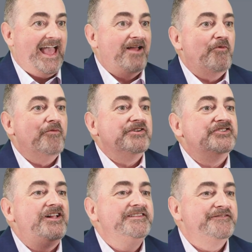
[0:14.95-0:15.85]
And what
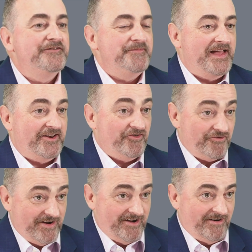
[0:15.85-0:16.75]
resulted from that
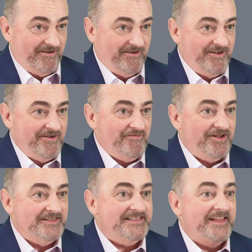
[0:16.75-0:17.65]
trigger
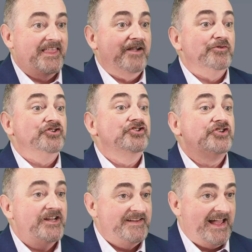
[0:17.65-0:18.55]
was that they would
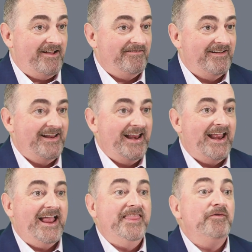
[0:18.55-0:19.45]
shut down
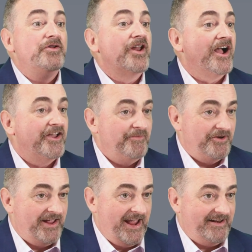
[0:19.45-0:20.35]
and they would not
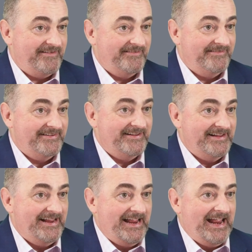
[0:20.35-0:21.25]
communicate.
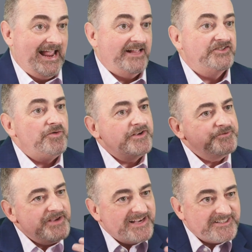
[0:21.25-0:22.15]
And so as
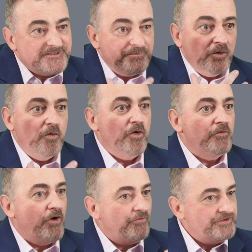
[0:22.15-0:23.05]
we explored
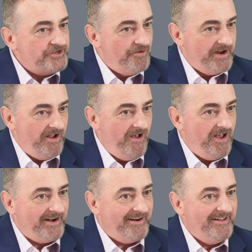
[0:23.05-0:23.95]
what was going
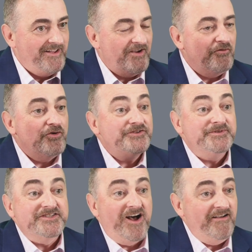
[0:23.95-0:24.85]
on, of course, it
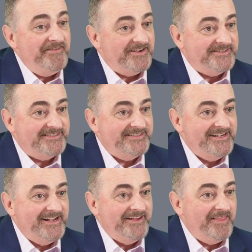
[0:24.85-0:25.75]
was obvious
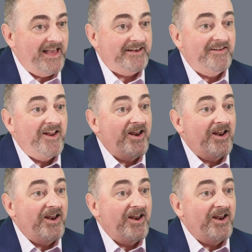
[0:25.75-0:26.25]
that